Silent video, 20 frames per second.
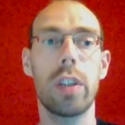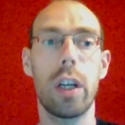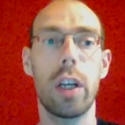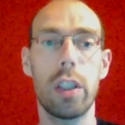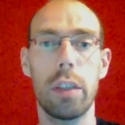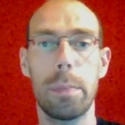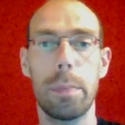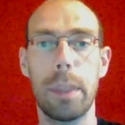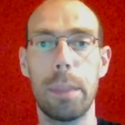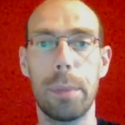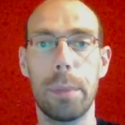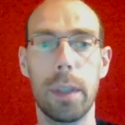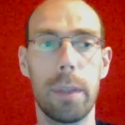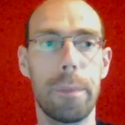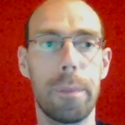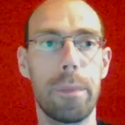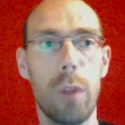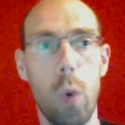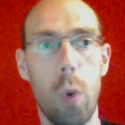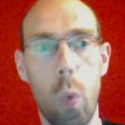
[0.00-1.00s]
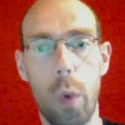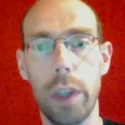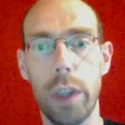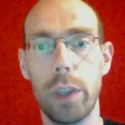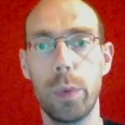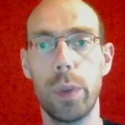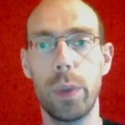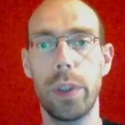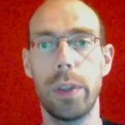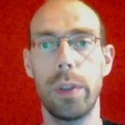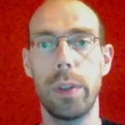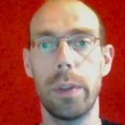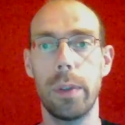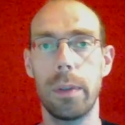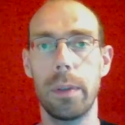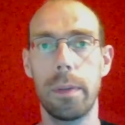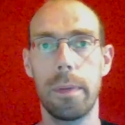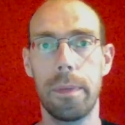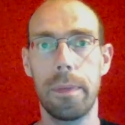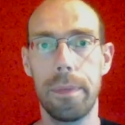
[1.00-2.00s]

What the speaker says: other people. What would you do?